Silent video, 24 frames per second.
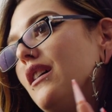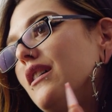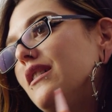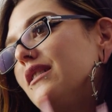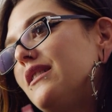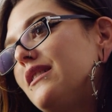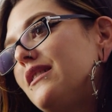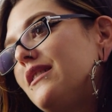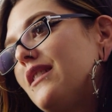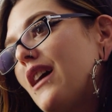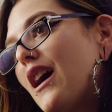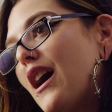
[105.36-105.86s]

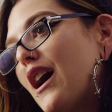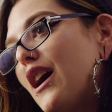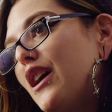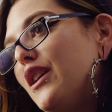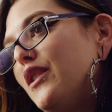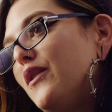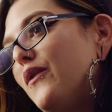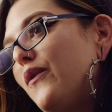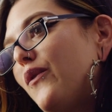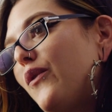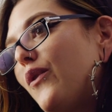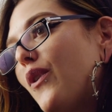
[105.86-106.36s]

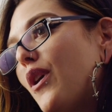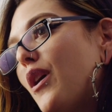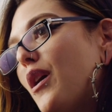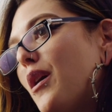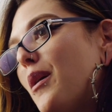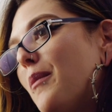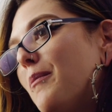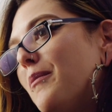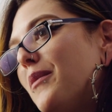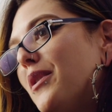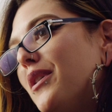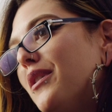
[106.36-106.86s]
aside
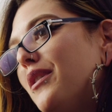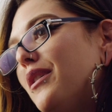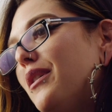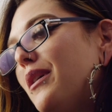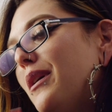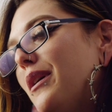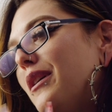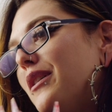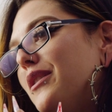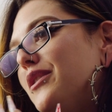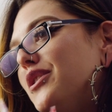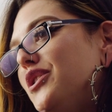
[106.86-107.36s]
from
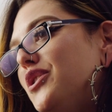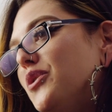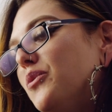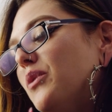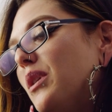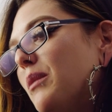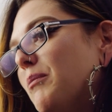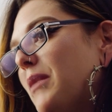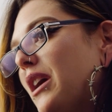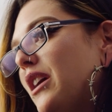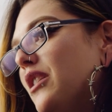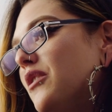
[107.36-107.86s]

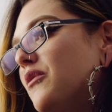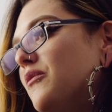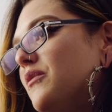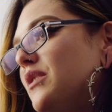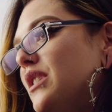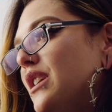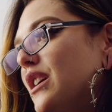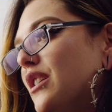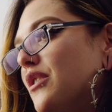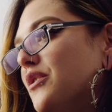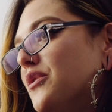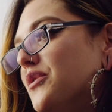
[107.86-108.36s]
doing my
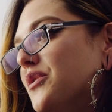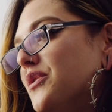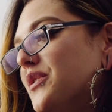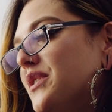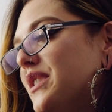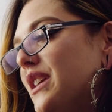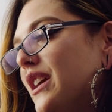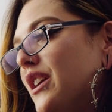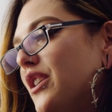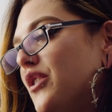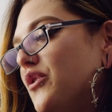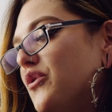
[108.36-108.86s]
own
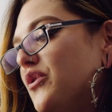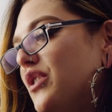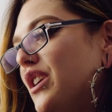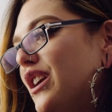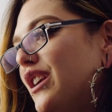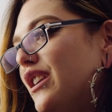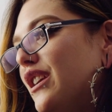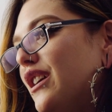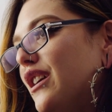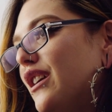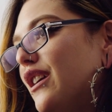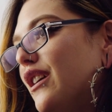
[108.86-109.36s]
nails and
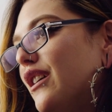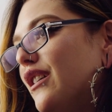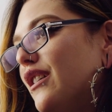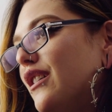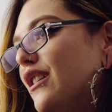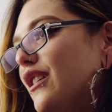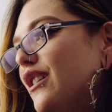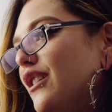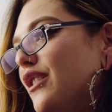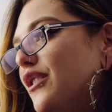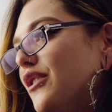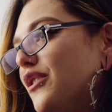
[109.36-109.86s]
creating
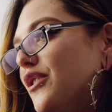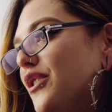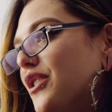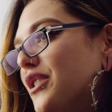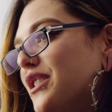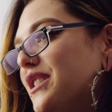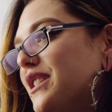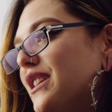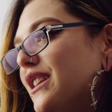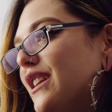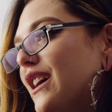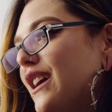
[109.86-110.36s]

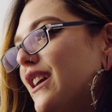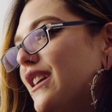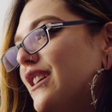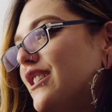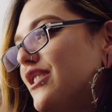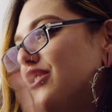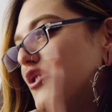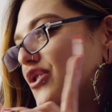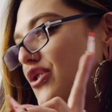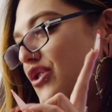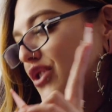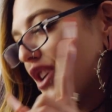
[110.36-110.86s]
looks that I
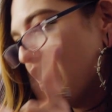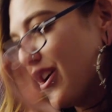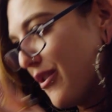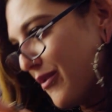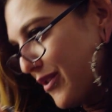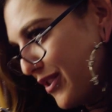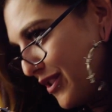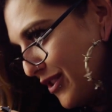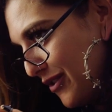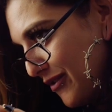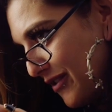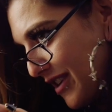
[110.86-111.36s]
can share
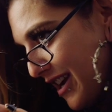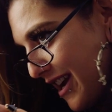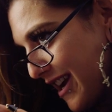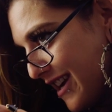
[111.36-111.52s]
with you